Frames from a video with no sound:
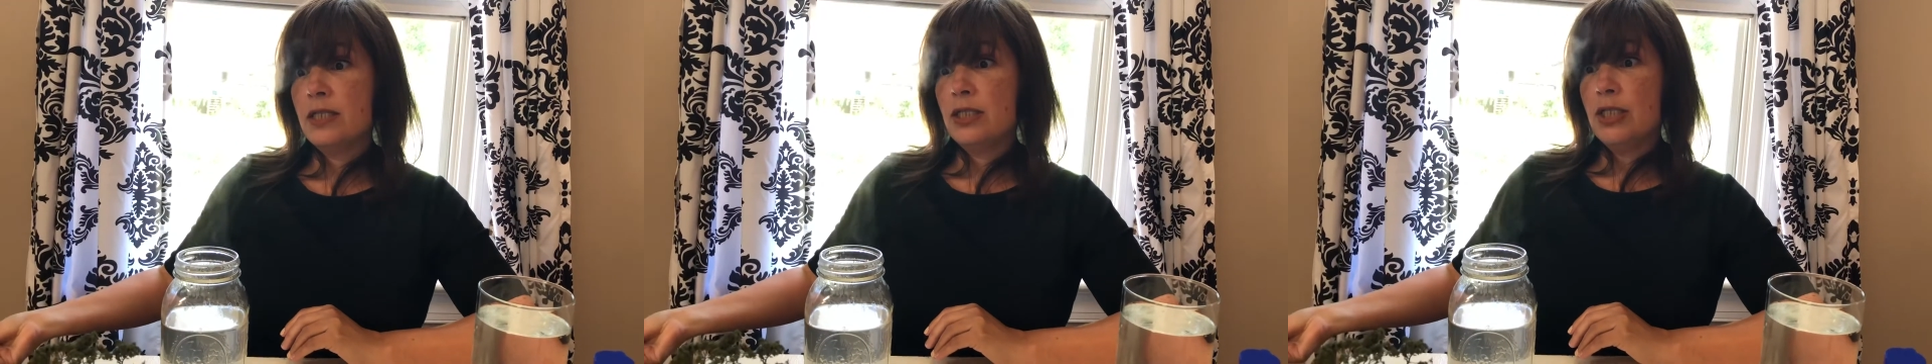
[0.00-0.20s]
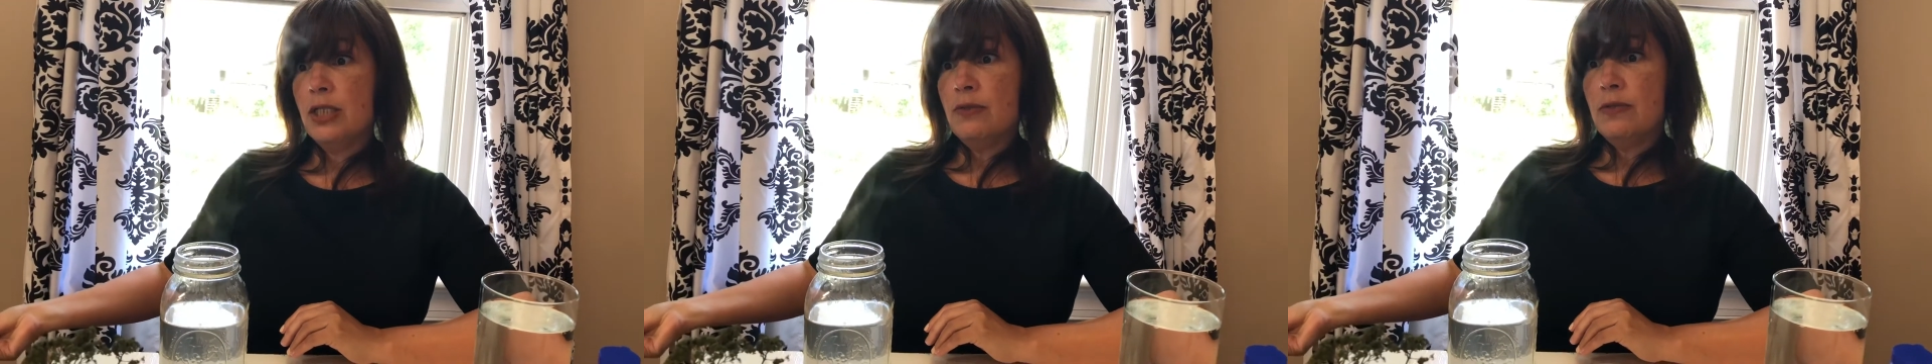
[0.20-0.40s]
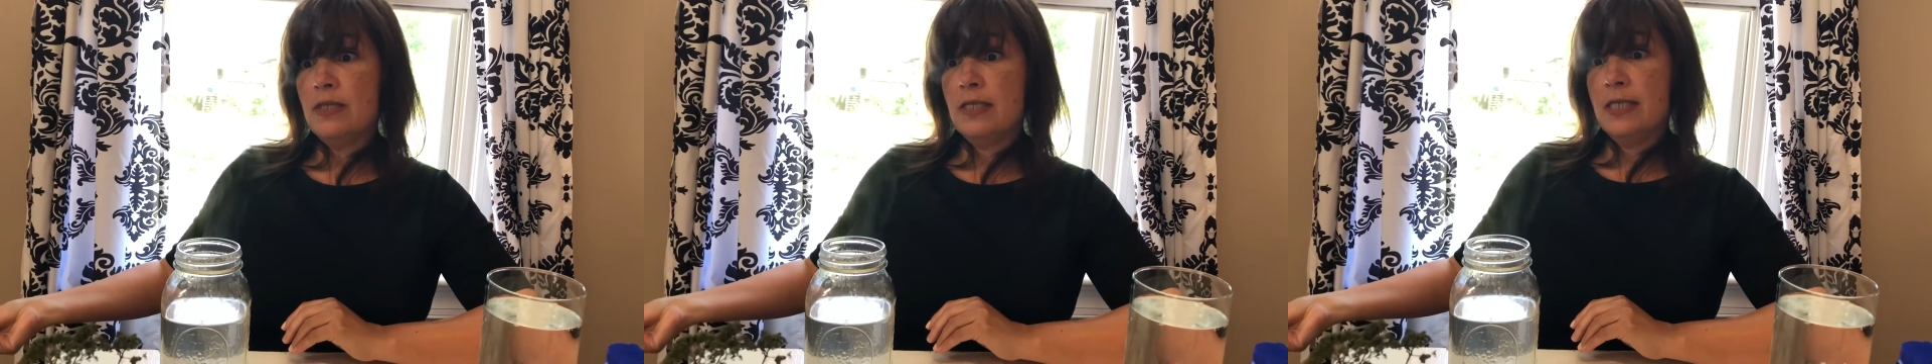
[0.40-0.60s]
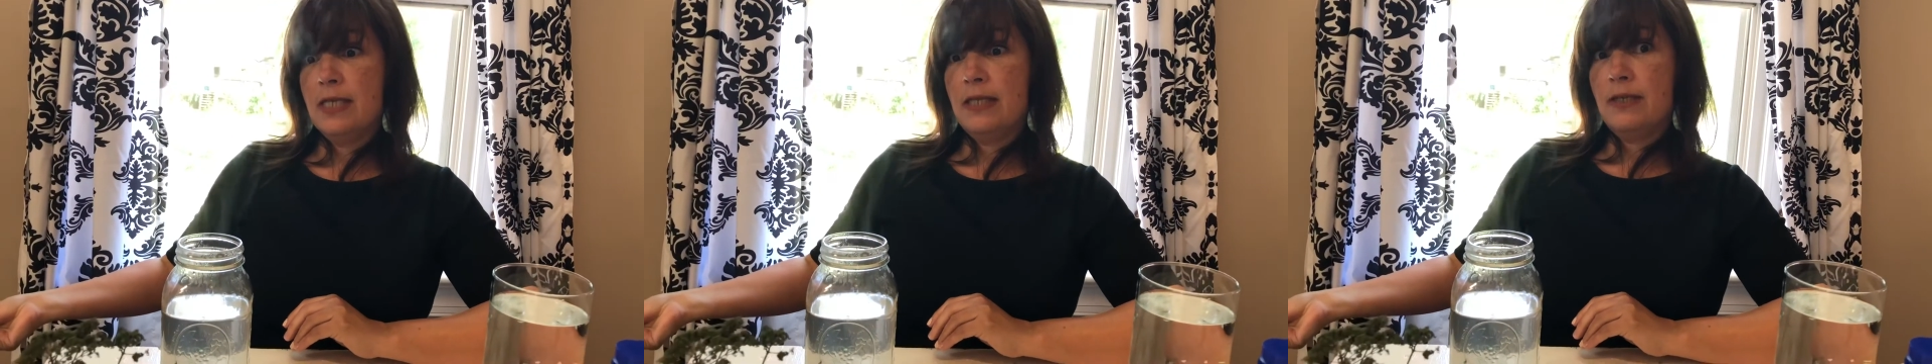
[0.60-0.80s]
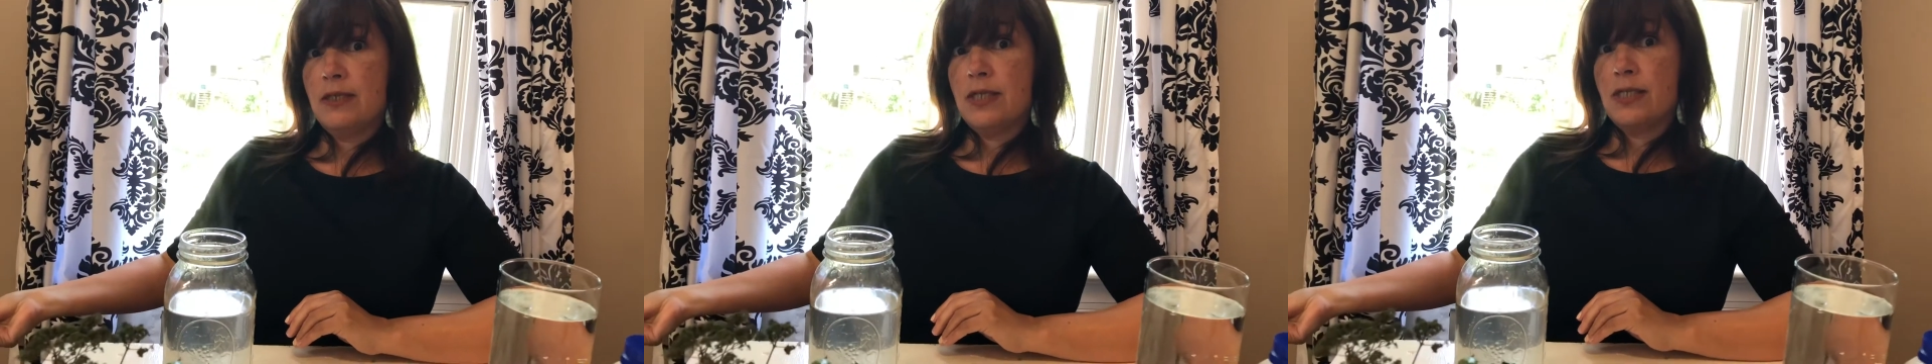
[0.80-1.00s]
Do you see
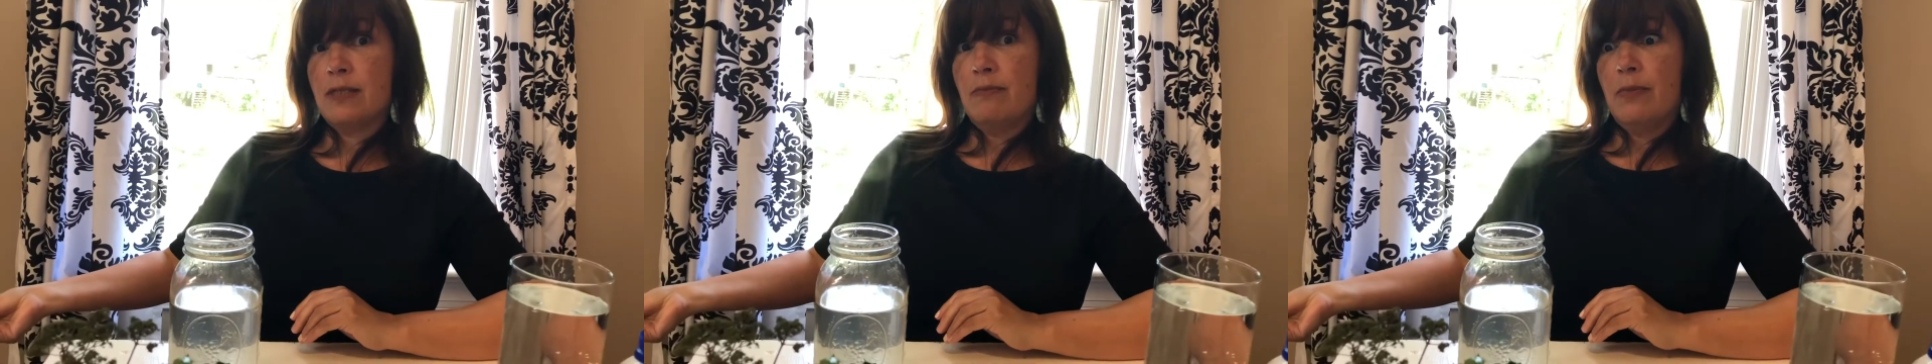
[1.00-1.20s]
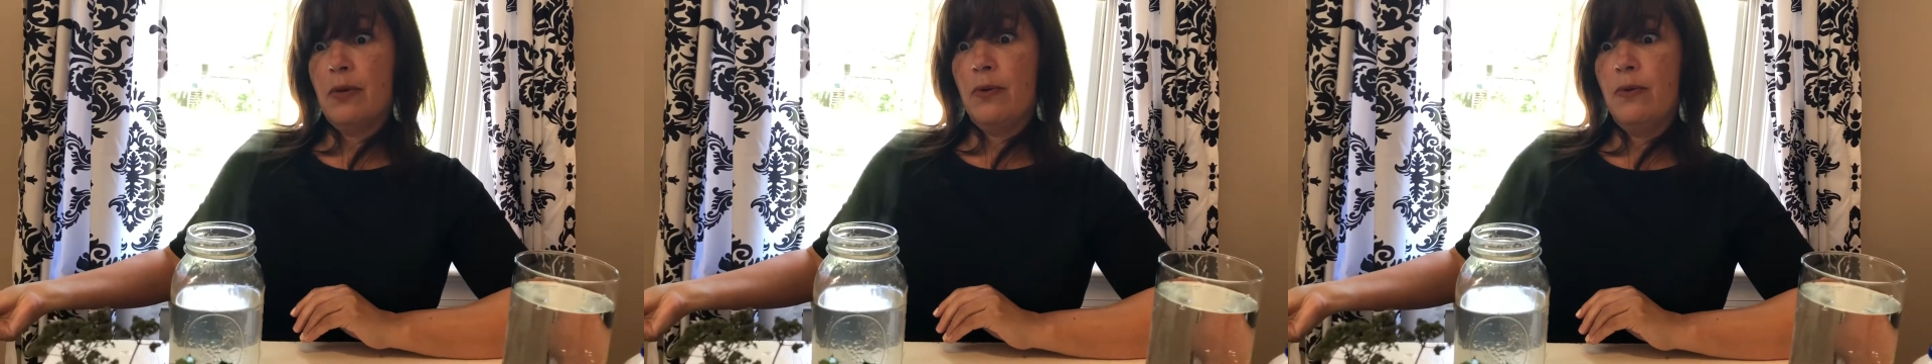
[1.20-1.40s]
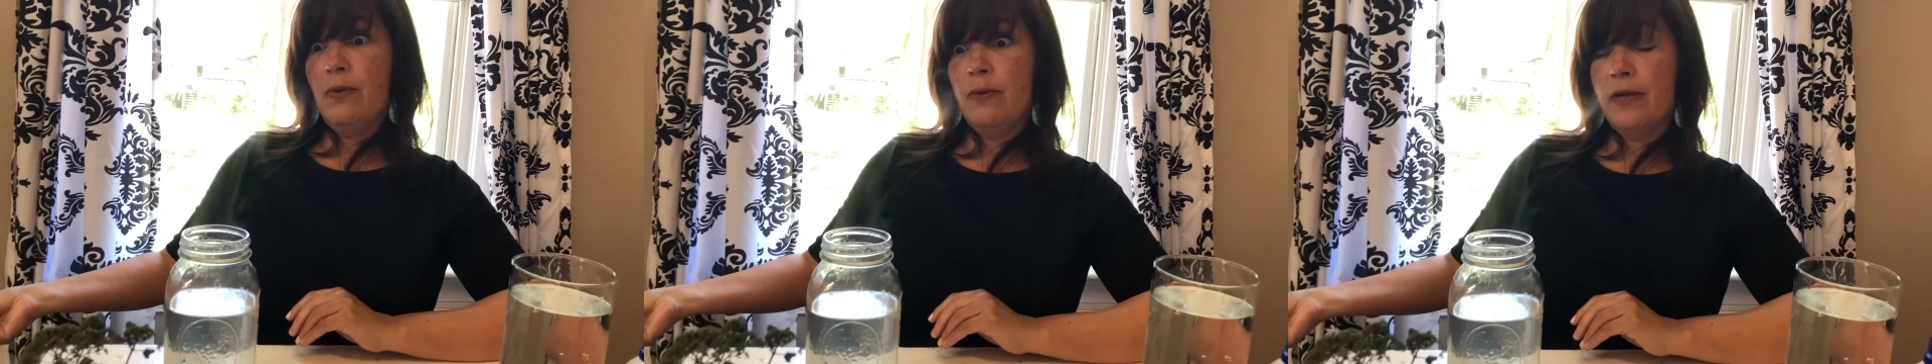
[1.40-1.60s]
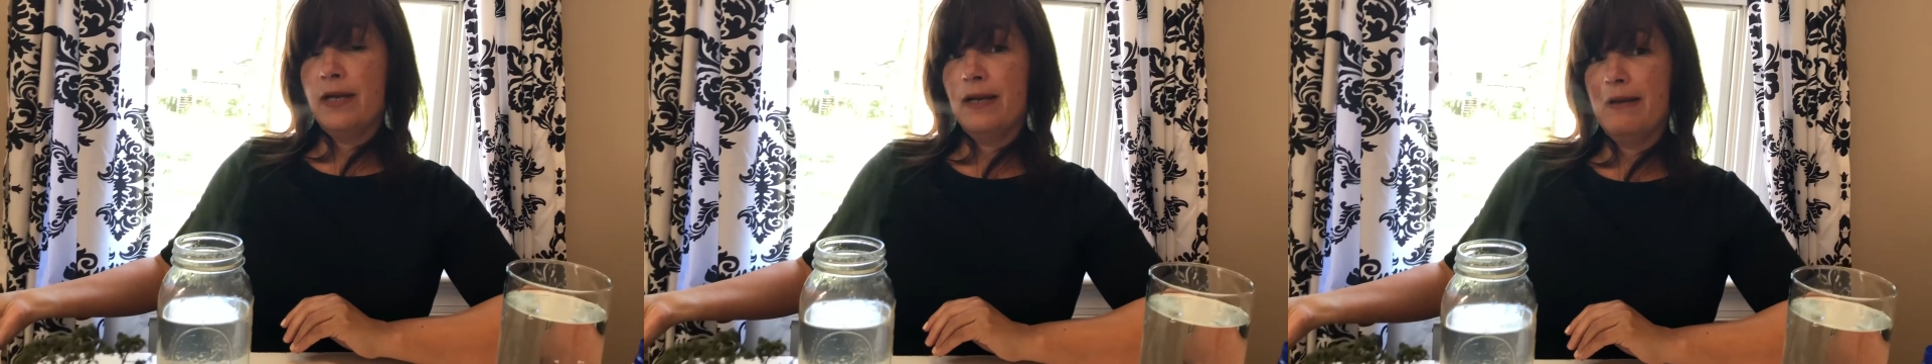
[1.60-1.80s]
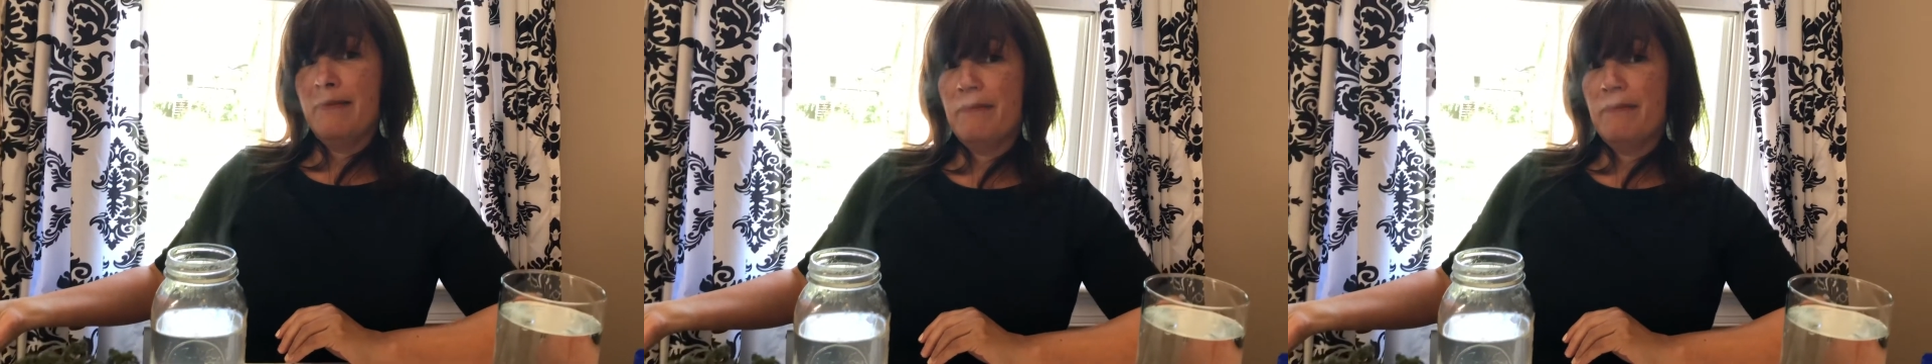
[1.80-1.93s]
the smoke?